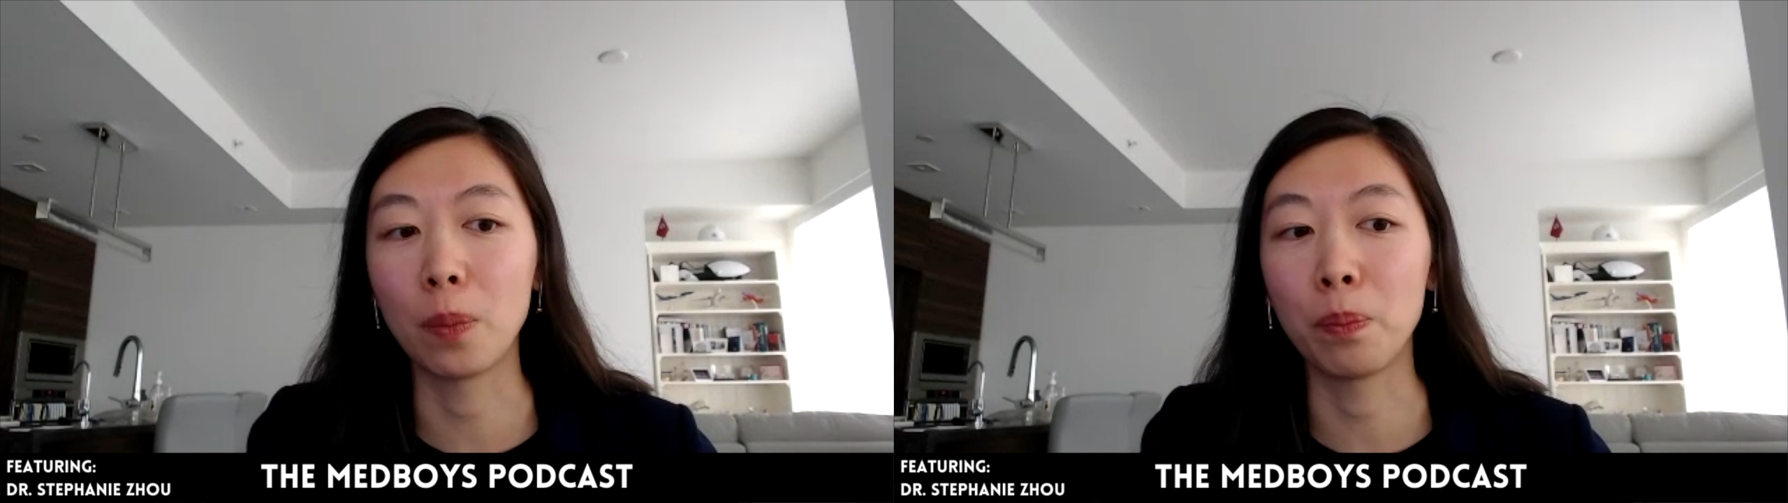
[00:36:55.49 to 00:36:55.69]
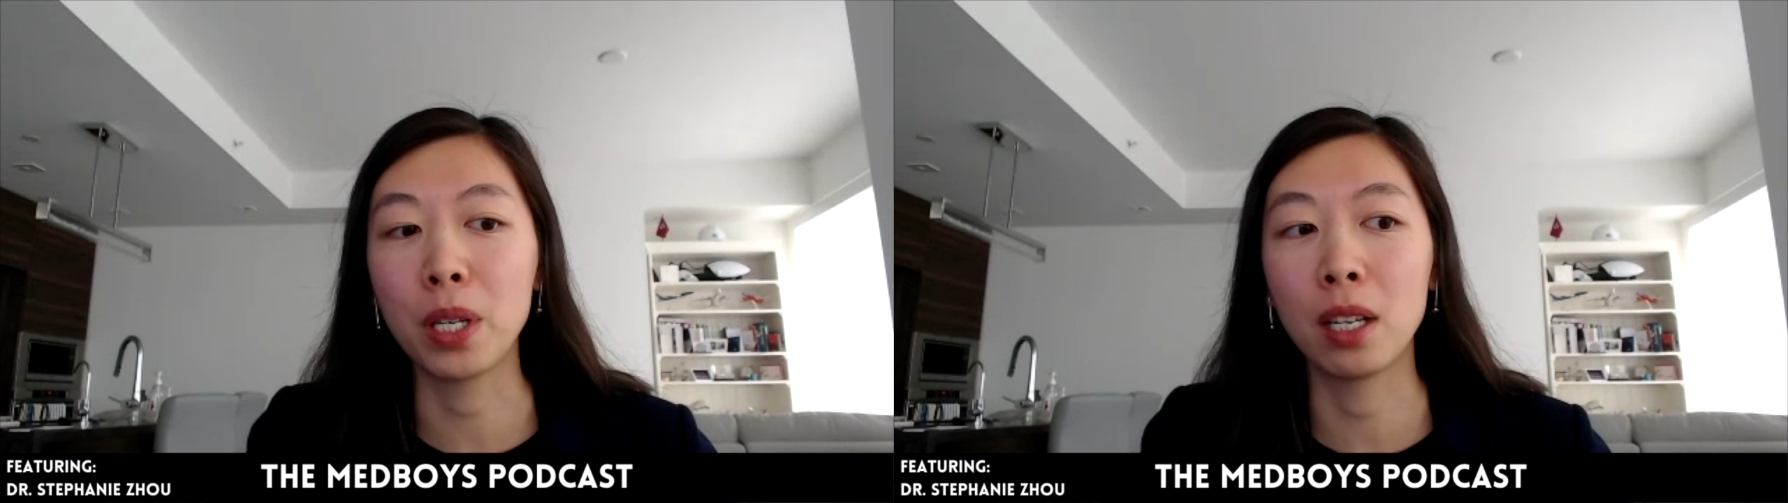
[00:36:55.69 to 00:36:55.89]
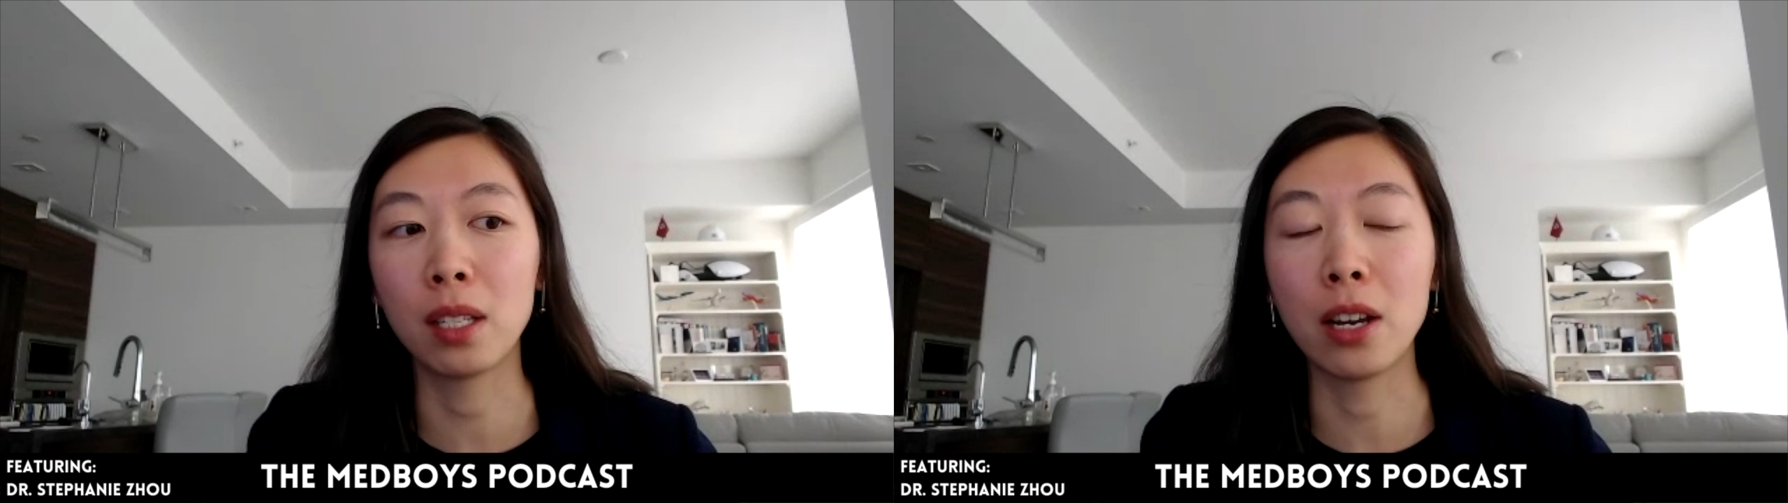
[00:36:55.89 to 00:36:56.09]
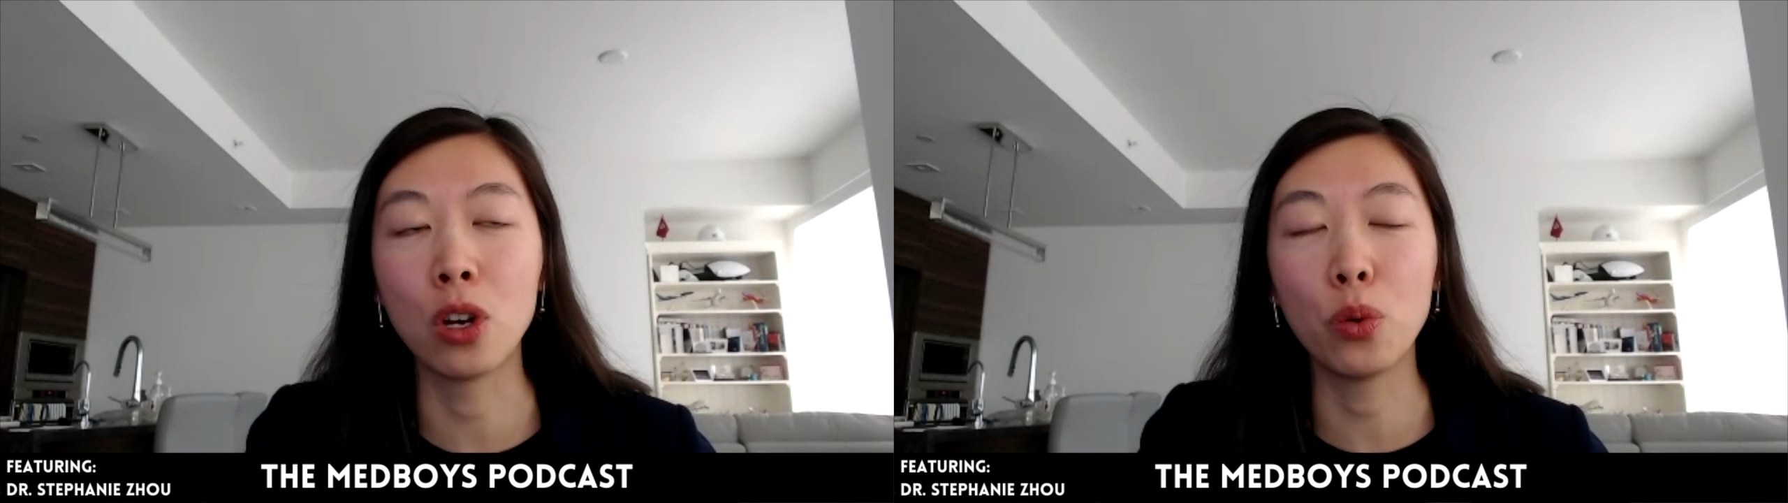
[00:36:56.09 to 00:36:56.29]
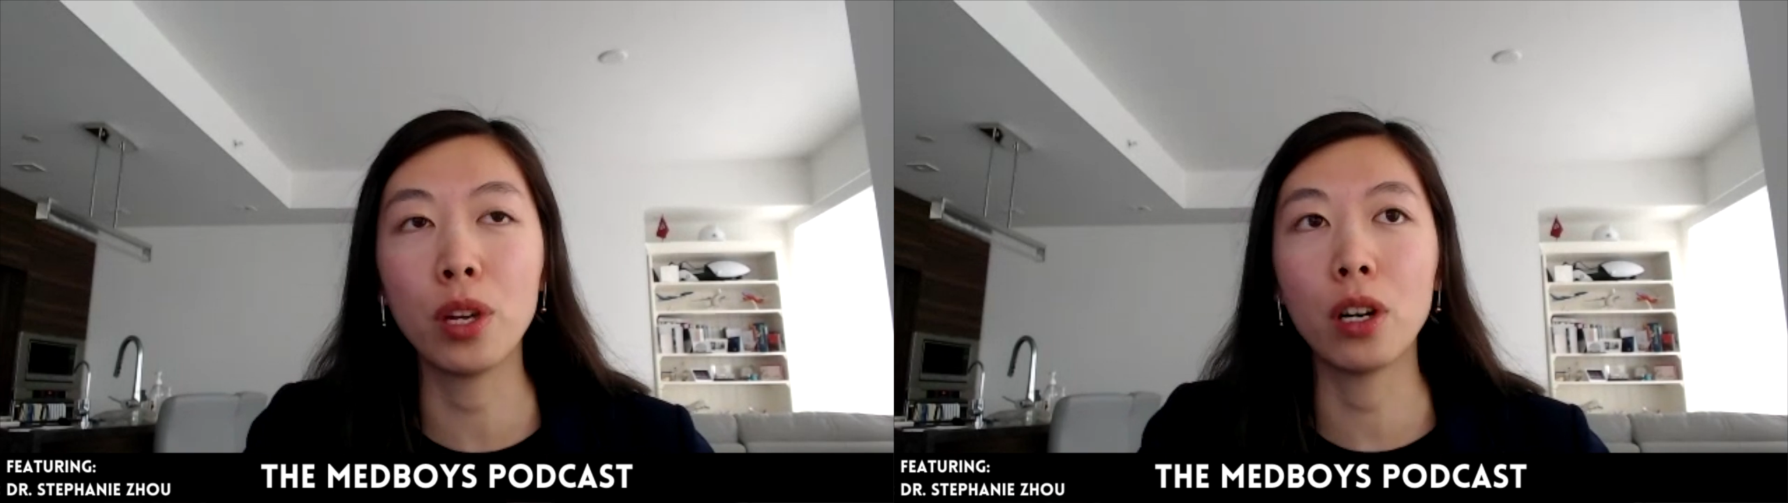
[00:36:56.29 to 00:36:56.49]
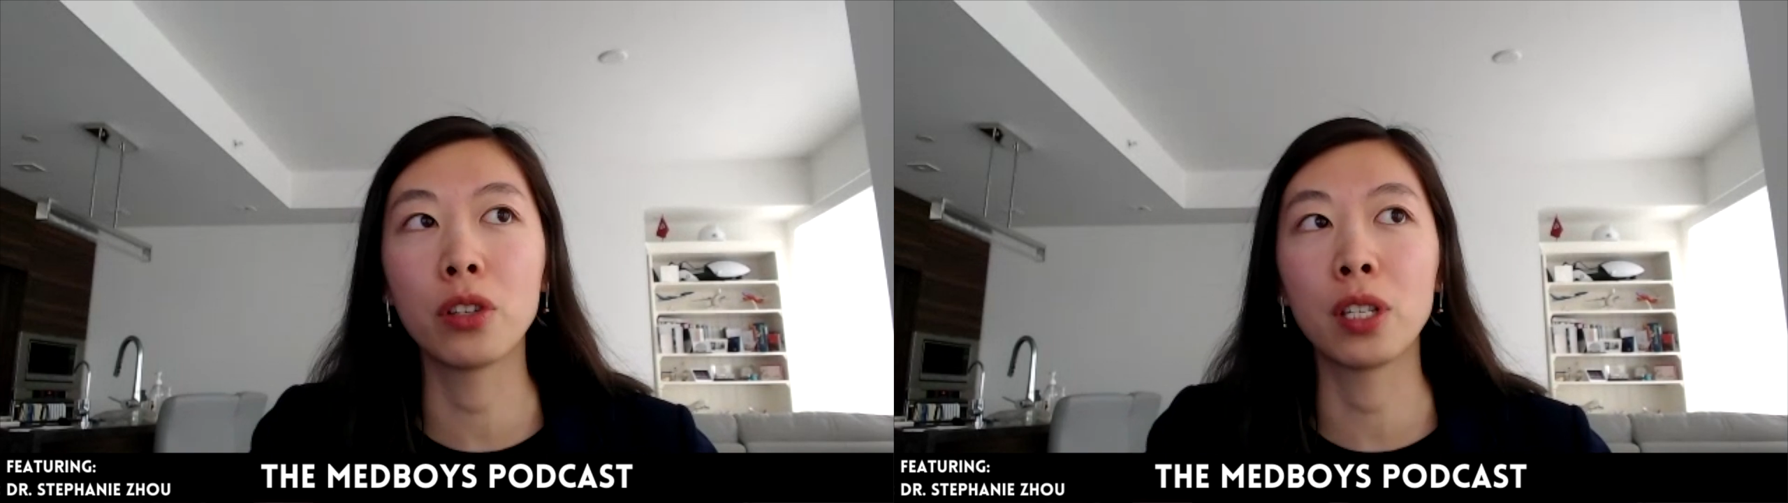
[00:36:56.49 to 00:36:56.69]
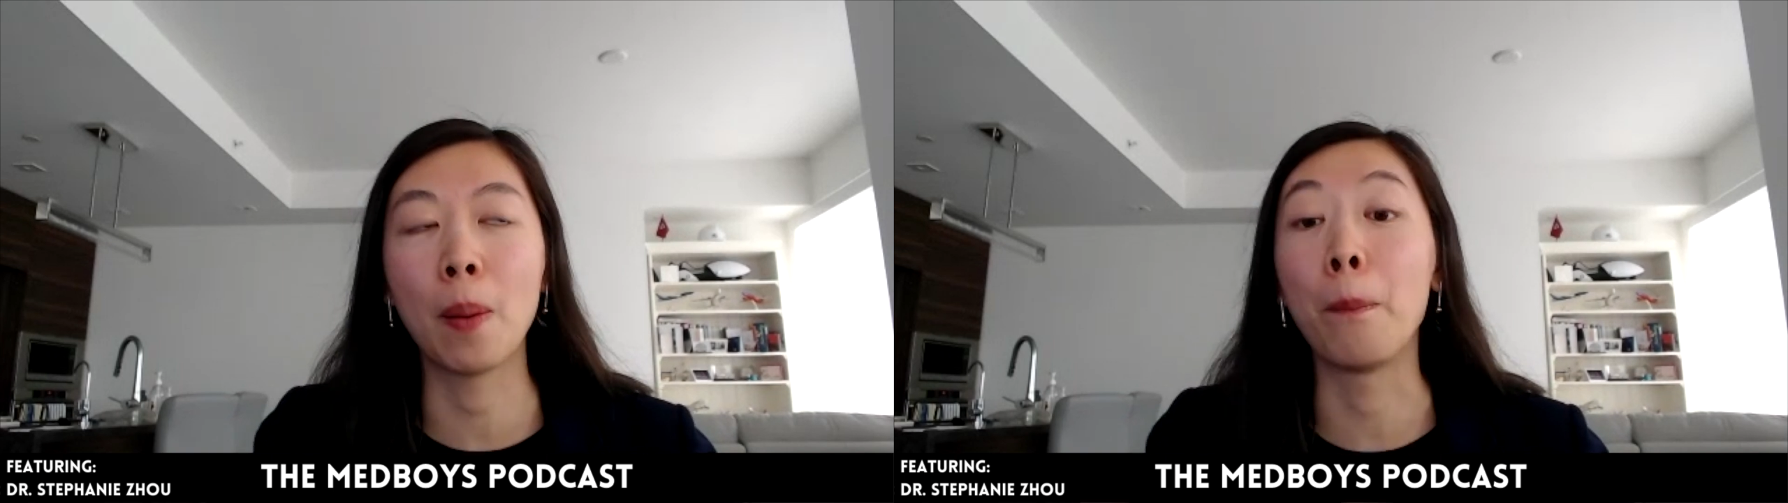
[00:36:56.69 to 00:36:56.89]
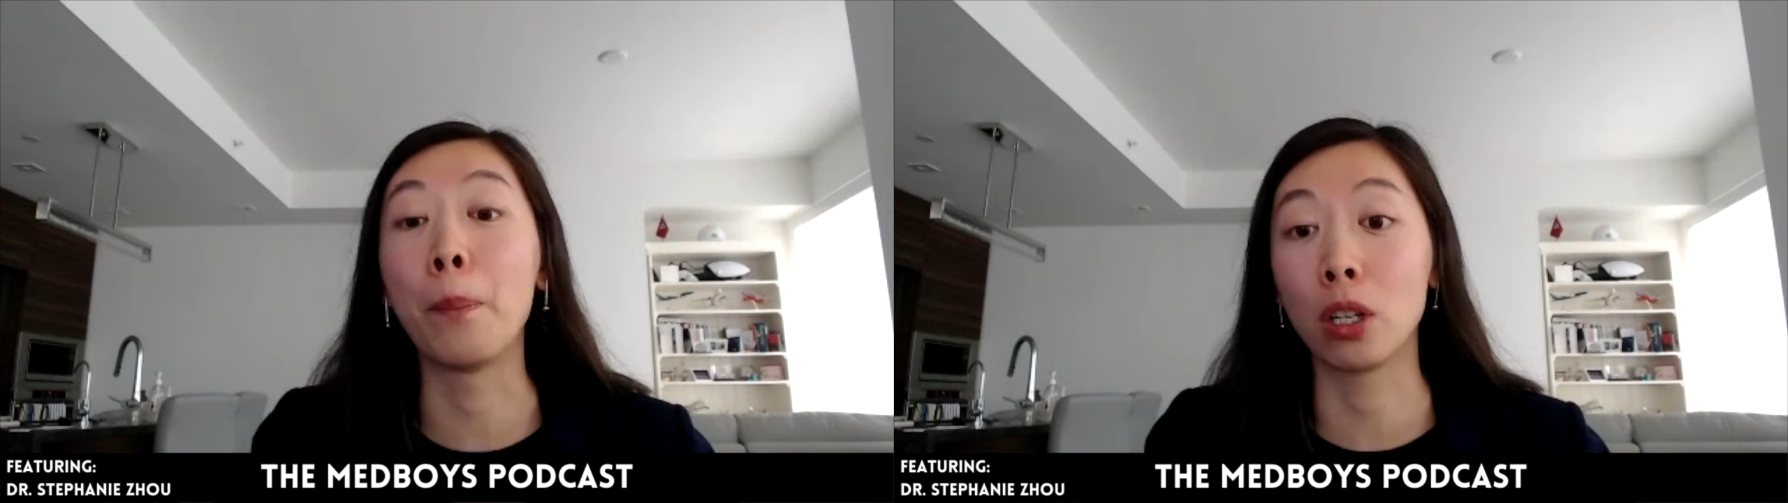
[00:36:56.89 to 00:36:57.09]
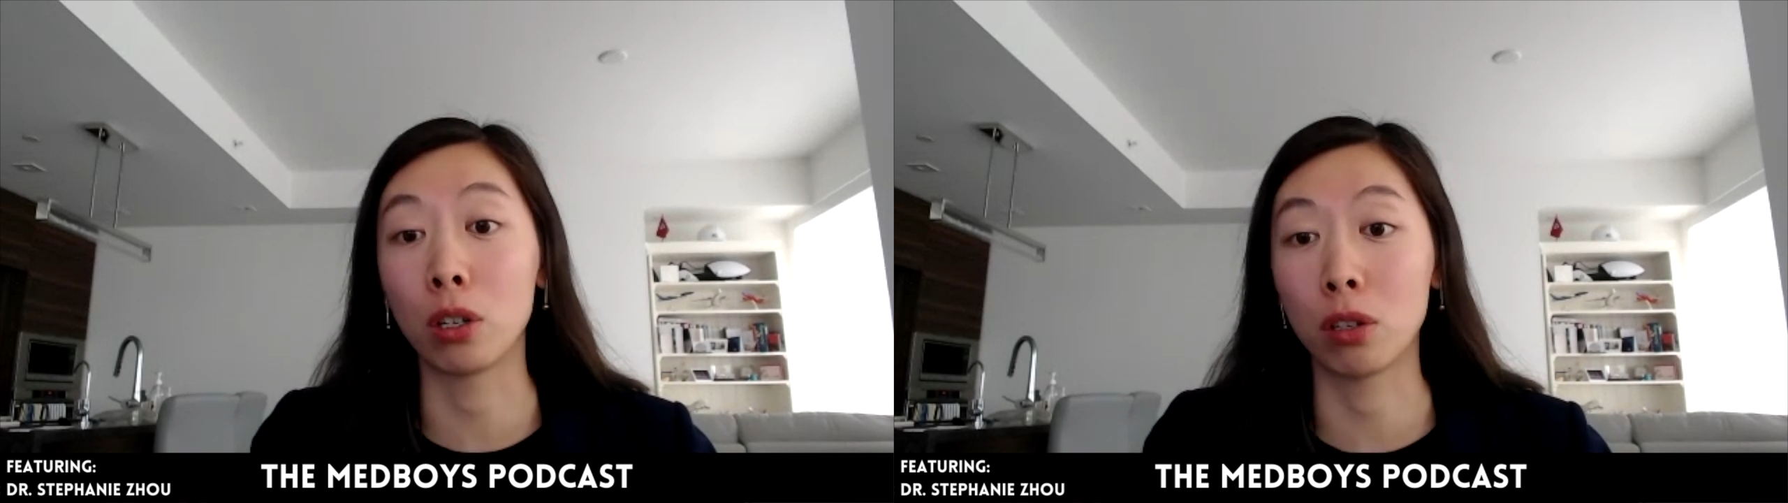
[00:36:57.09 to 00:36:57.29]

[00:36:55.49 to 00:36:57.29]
Because I know there are some bigger